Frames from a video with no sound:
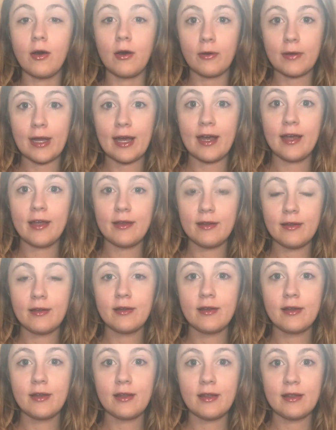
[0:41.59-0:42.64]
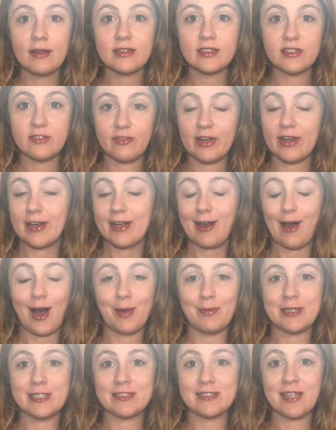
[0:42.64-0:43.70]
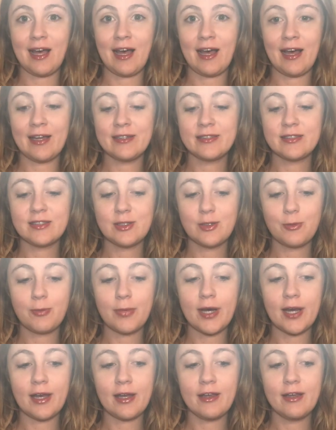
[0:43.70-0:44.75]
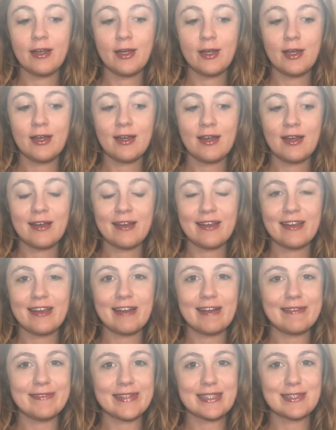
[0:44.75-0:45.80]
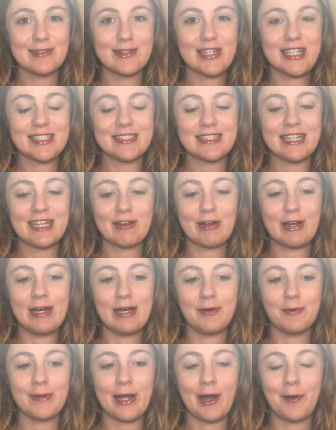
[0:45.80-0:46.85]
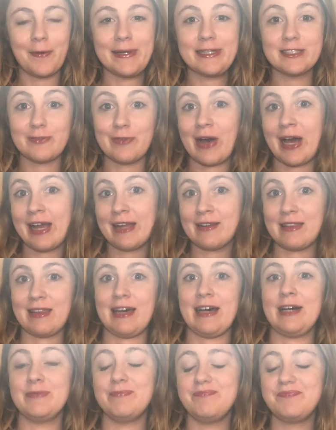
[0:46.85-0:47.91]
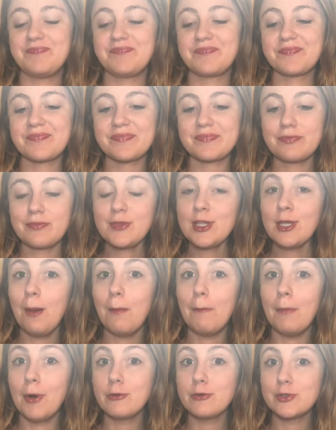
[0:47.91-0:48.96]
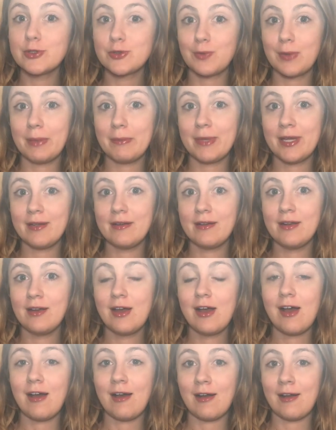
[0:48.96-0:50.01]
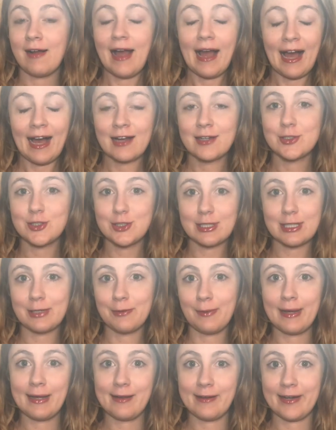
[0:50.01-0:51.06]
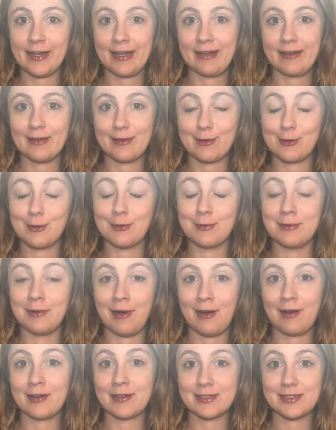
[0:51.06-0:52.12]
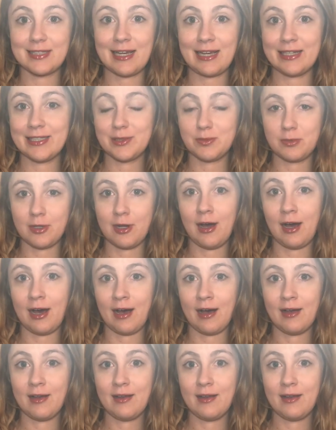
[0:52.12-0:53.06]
Okay, it's a very common size, but here at Victoria's Secret, we always find that most women are actually wearing the wrong size bra.